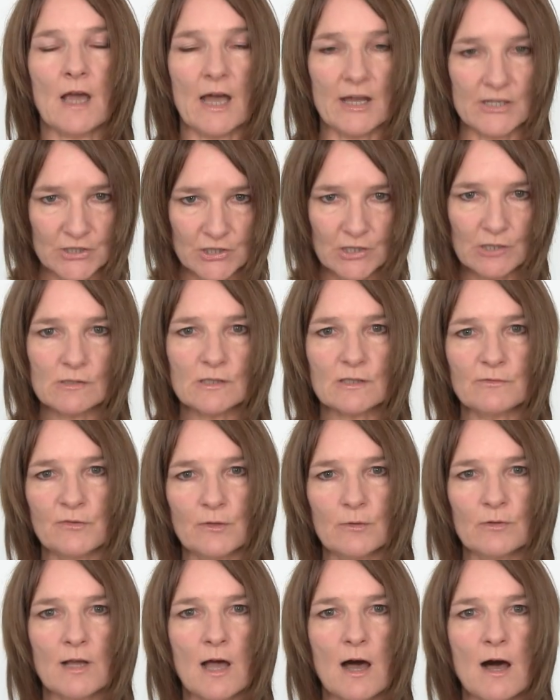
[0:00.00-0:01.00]
I choose to
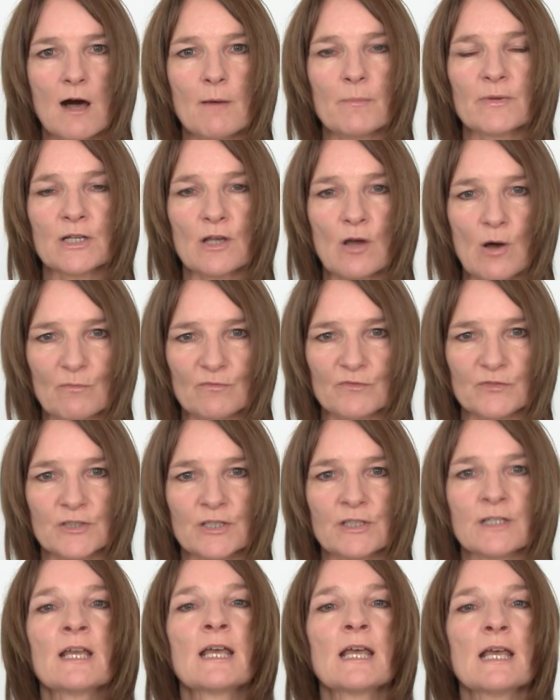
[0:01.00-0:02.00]
feel calm and
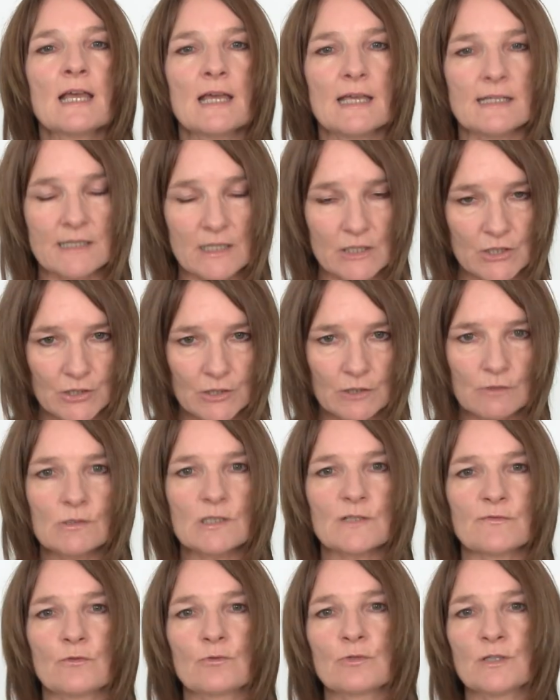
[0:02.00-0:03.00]
confident is a
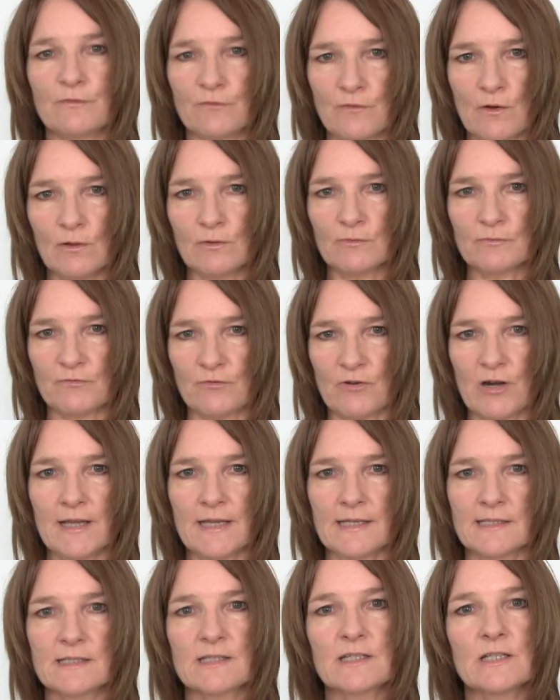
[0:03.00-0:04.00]
useful default
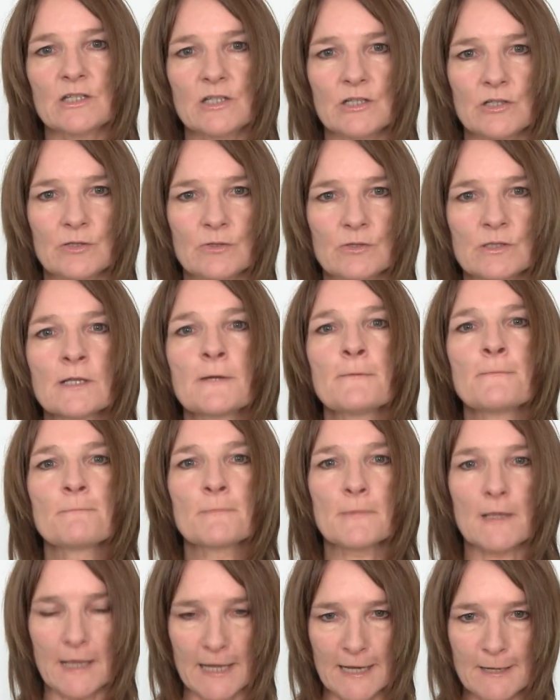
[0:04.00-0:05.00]
phrase to use
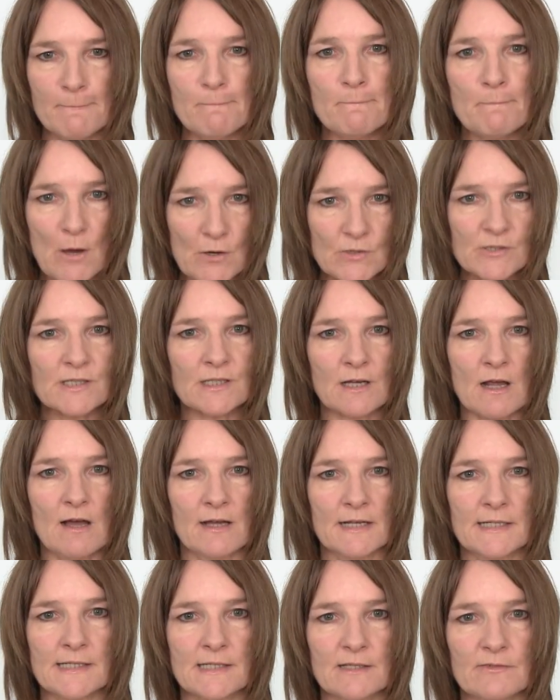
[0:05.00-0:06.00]
in most
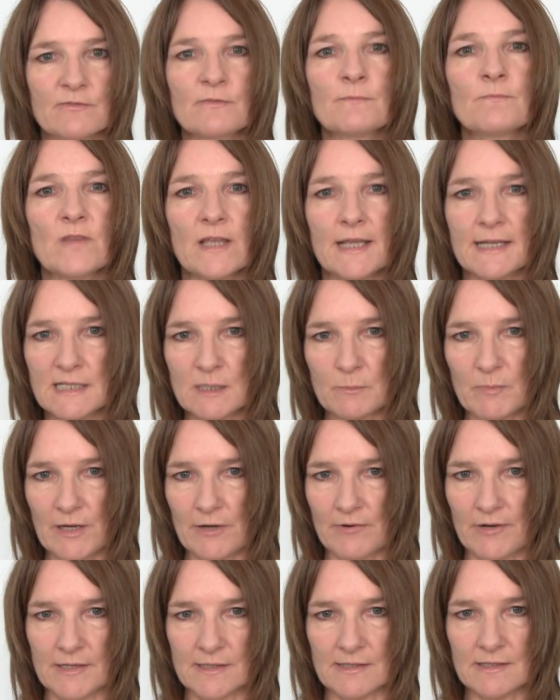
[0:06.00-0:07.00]
kinds of
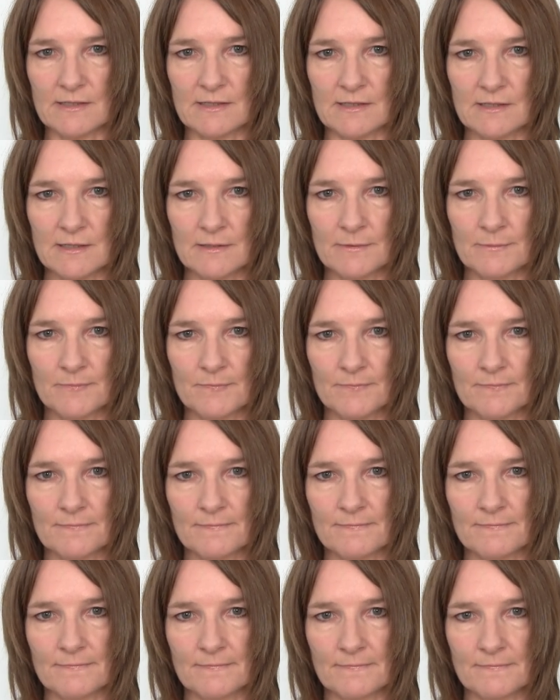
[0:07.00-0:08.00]
experiences.
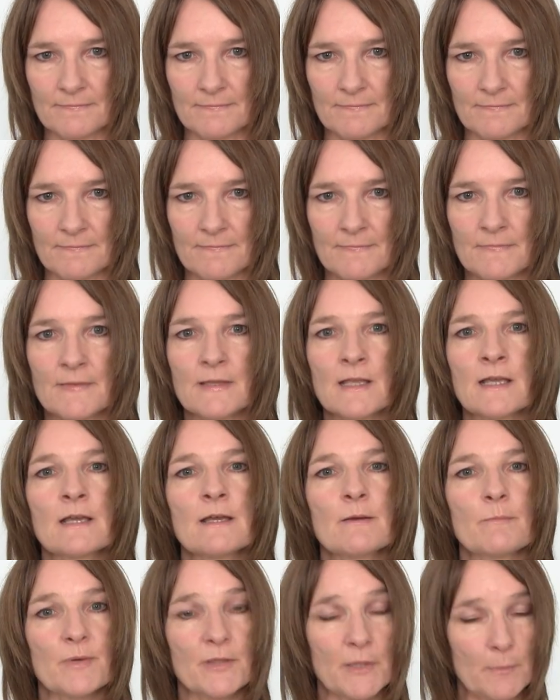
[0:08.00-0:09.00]

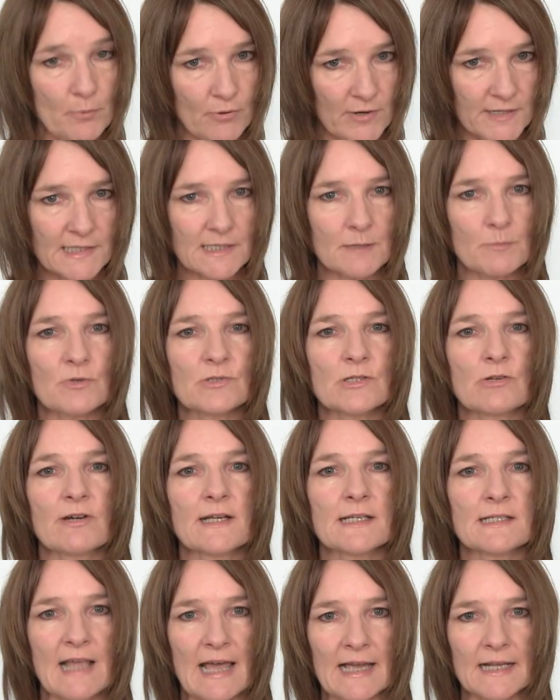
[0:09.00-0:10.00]
But the principles are
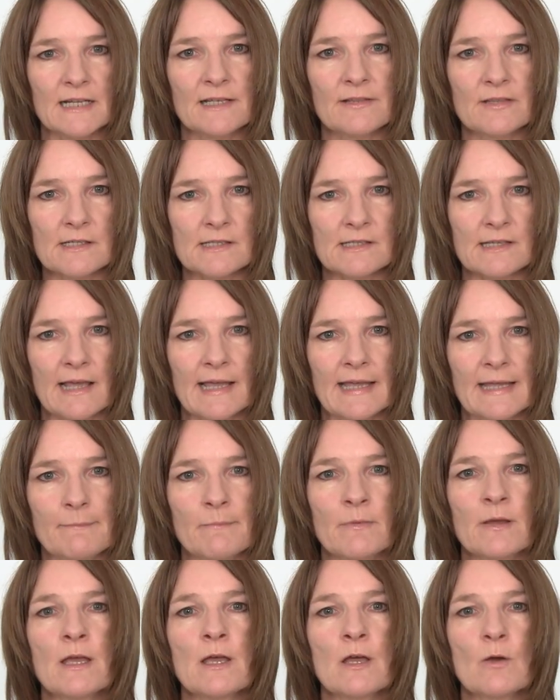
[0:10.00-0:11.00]
exactly the
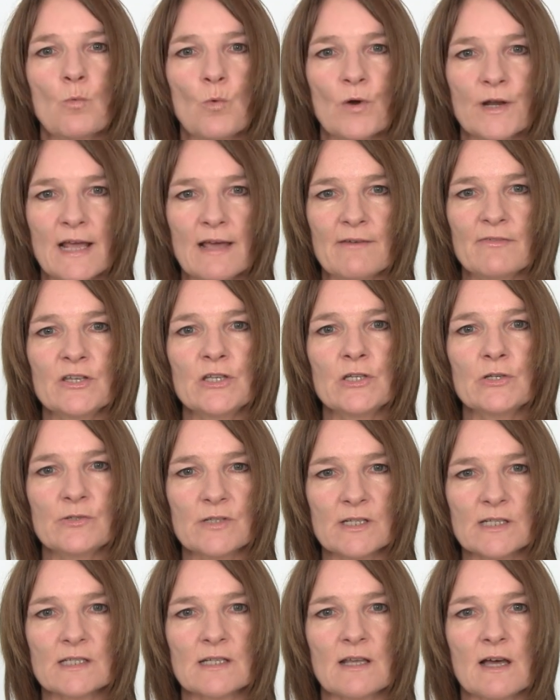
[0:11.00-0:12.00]
same, whatever you
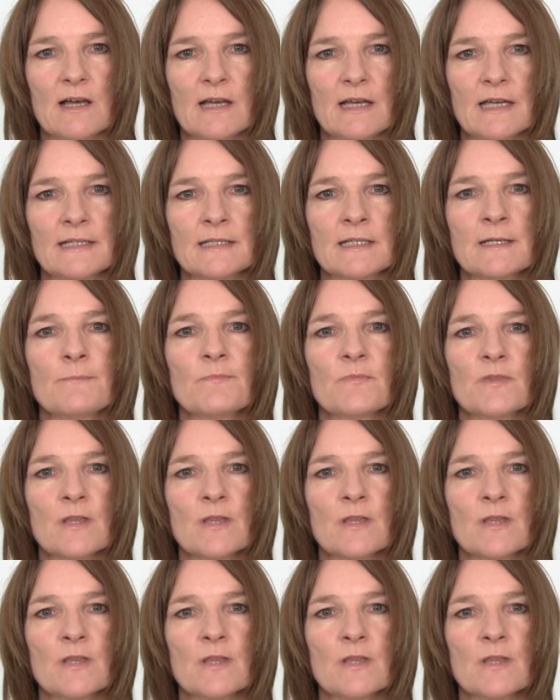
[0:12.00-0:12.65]
decide